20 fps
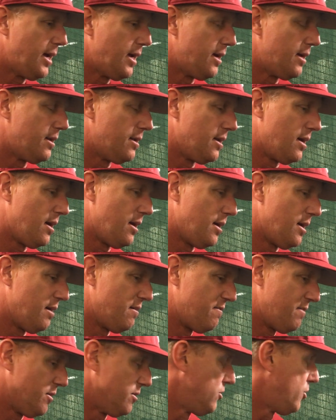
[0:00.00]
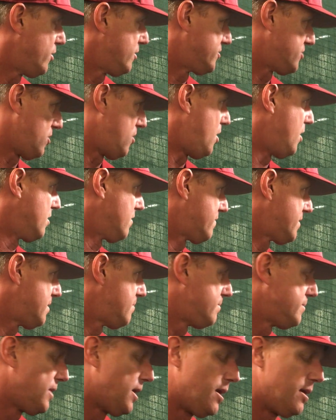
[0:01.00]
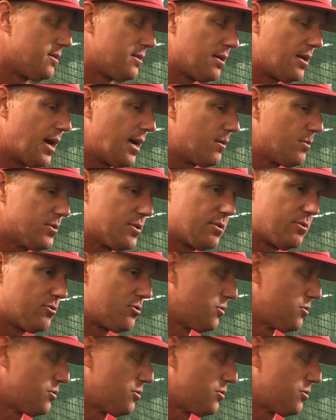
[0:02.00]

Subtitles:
and I feel loyal to all of them. Tonight was